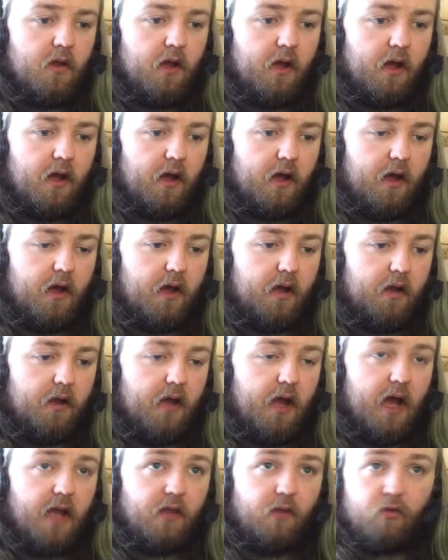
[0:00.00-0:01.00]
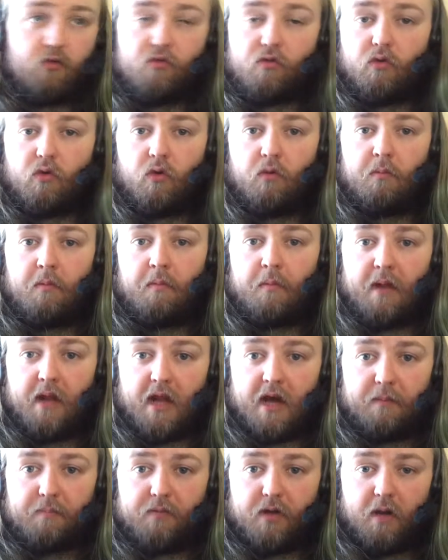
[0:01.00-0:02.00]
I use Chrome on my
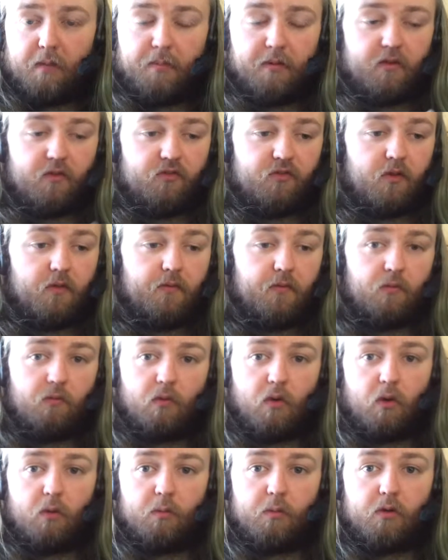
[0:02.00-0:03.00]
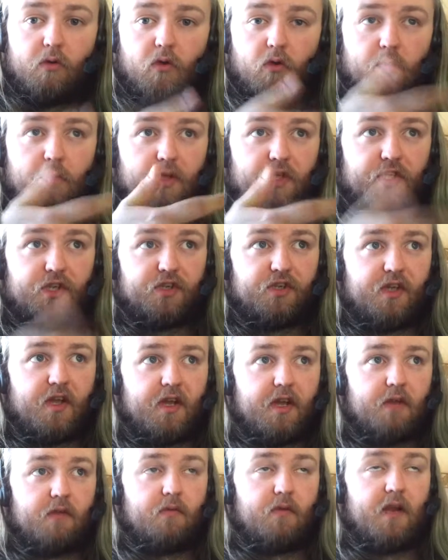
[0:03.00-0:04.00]
laptop, and there's nothing wrong with Chrome. It's just I
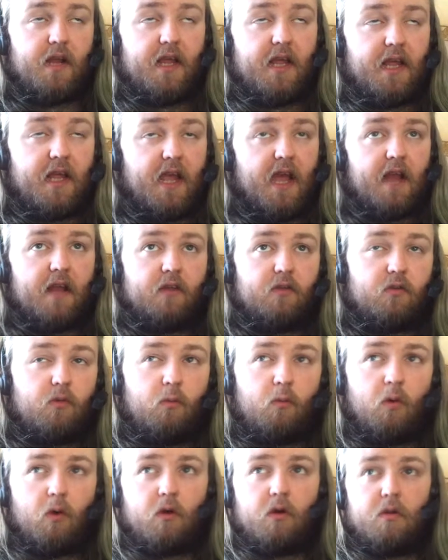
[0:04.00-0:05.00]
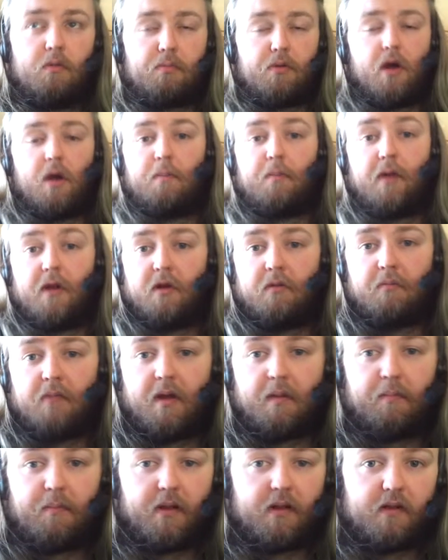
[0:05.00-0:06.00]
didn't really get it to work properly on
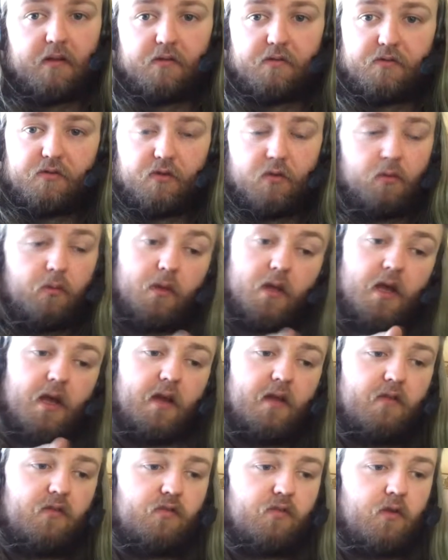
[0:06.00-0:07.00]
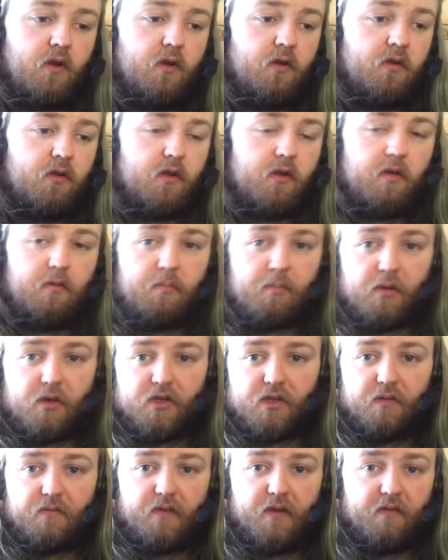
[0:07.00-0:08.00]
my build, so yeah, it's down to
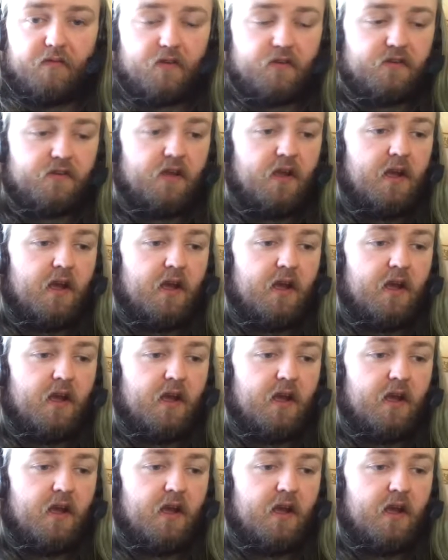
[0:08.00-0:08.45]
personal favourites.